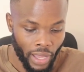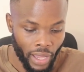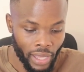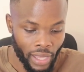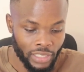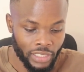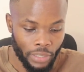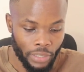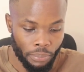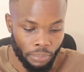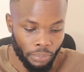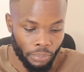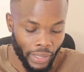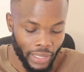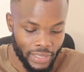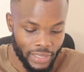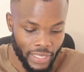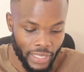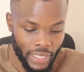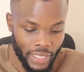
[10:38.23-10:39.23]
Azure
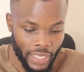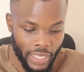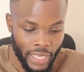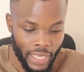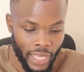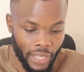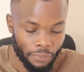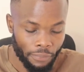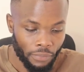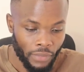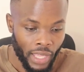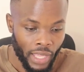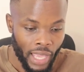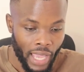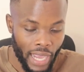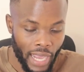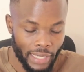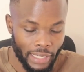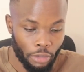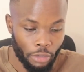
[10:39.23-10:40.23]
pricing here,
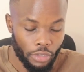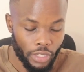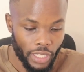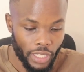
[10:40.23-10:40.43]
and down